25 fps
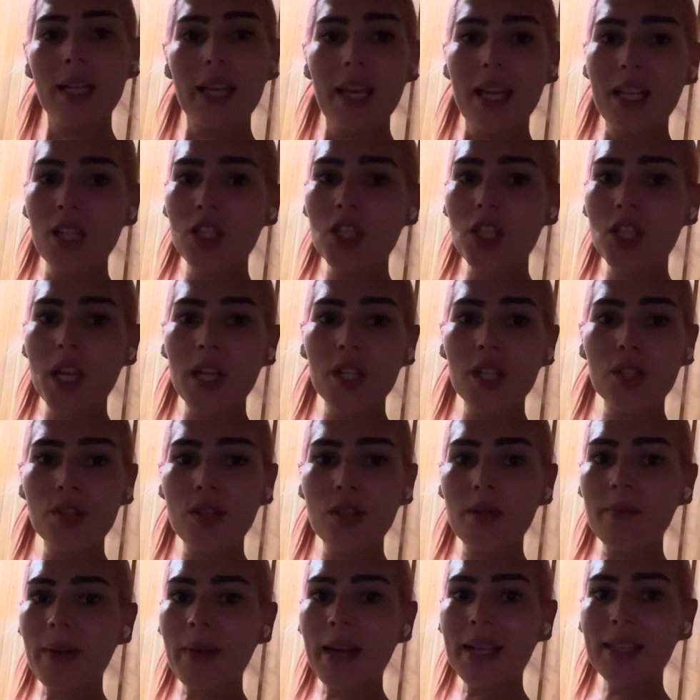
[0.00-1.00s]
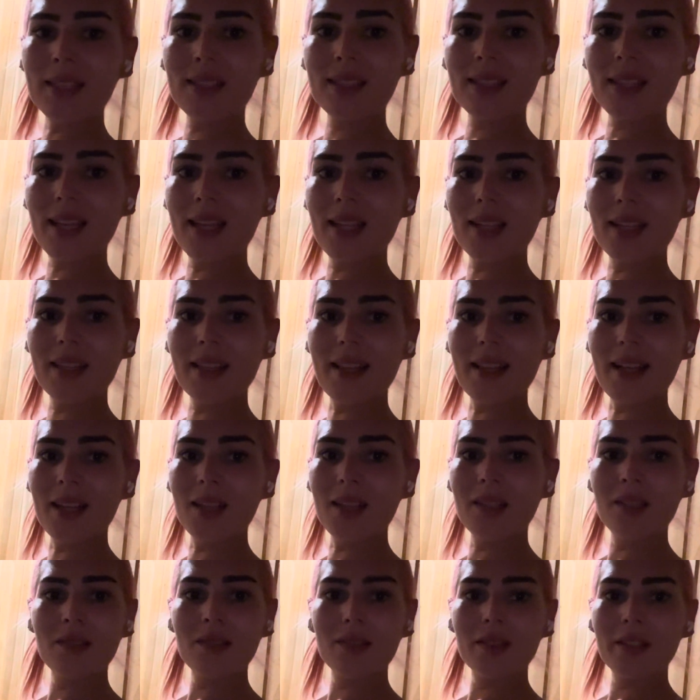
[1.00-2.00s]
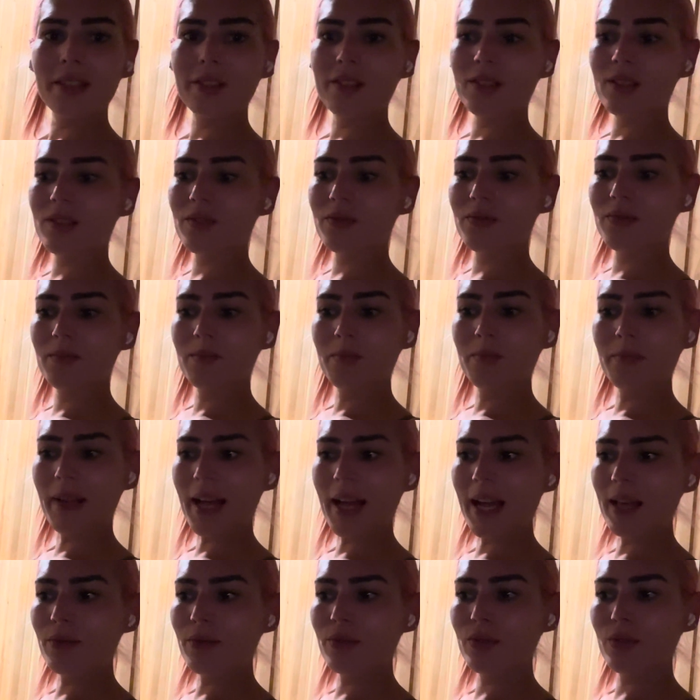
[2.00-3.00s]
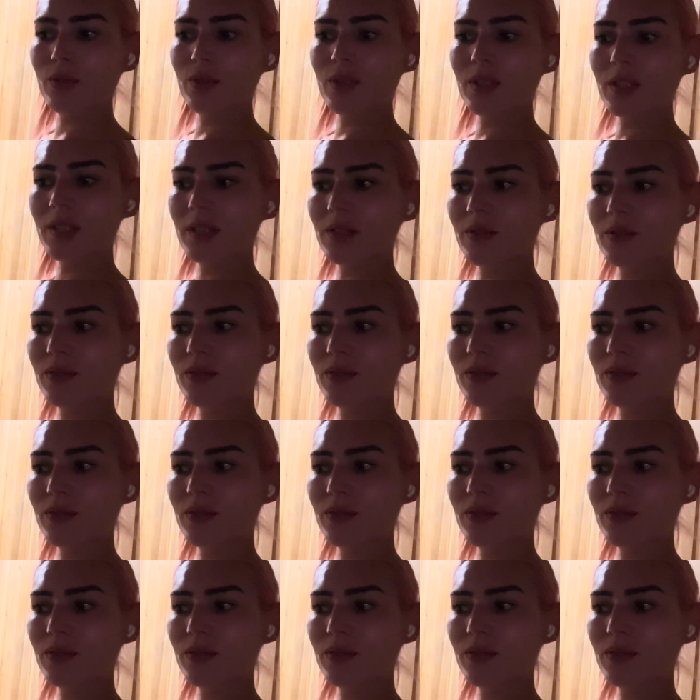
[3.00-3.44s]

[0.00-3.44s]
and change the mindset that there's bad food, good